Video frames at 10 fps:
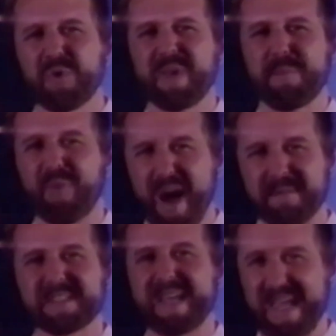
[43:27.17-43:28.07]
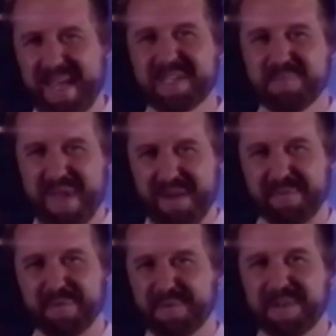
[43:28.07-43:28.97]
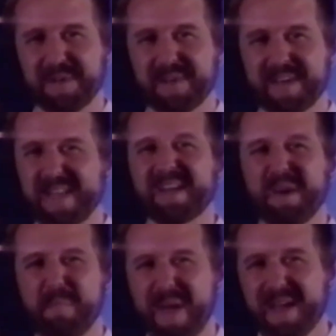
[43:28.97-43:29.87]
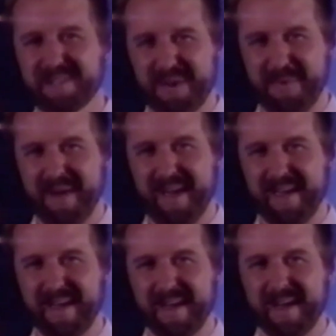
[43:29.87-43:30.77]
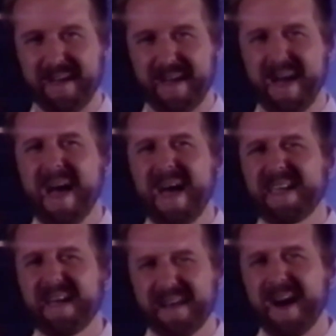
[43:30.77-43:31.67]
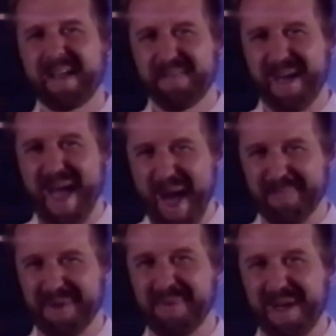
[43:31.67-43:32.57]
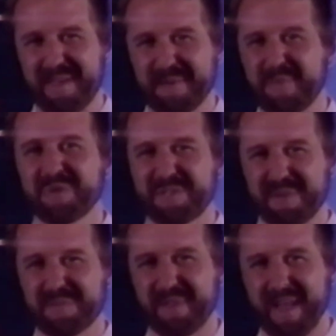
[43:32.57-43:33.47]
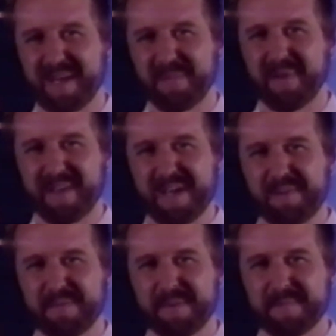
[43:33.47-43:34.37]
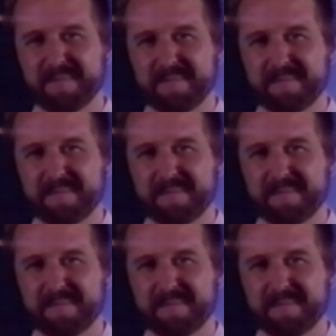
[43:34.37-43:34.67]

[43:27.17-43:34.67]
Truly, prophecy is being fulfilled in an amazing way, yet not in the happy way that most of us would like to believe.